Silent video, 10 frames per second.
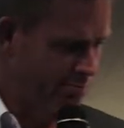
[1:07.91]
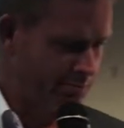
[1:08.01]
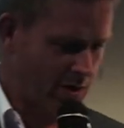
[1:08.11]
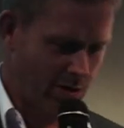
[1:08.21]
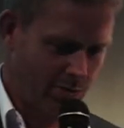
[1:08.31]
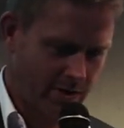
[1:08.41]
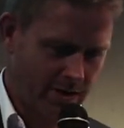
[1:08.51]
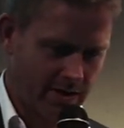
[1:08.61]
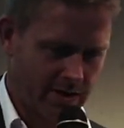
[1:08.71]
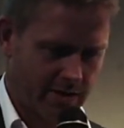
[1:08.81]

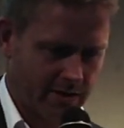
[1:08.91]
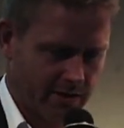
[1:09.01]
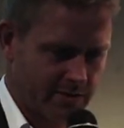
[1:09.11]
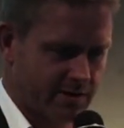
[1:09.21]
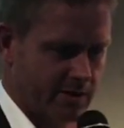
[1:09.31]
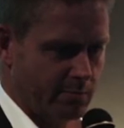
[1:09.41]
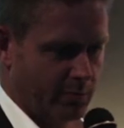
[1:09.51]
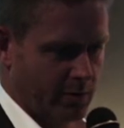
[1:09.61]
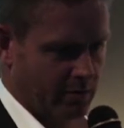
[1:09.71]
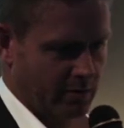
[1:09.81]
Bonehead
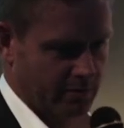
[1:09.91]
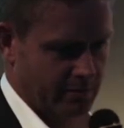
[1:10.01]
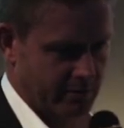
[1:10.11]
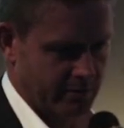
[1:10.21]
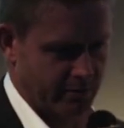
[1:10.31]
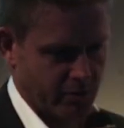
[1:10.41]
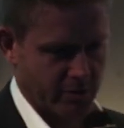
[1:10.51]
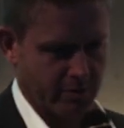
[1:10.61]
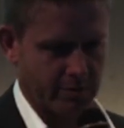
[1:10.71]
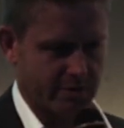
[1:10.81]
simple for
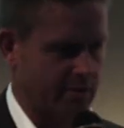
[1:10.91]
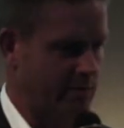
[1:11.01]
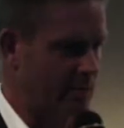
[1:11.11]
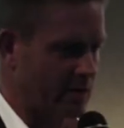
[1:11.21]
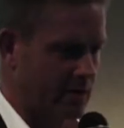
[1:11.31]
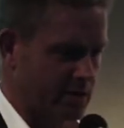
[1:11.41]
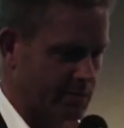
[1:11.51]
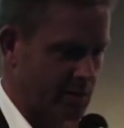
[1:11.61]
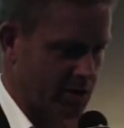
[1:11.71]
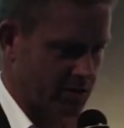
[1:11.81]
you. It's an American
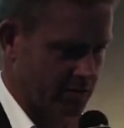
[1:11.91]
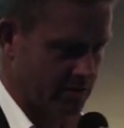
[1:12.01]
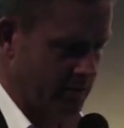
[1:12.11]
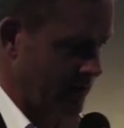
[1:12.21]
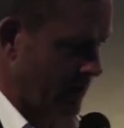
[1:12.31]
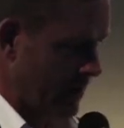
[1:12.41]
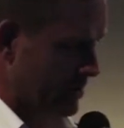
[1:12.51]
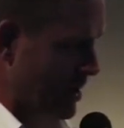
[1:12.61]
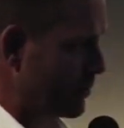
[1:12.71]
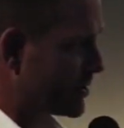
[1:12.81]
expression.
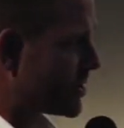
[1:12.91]
So I will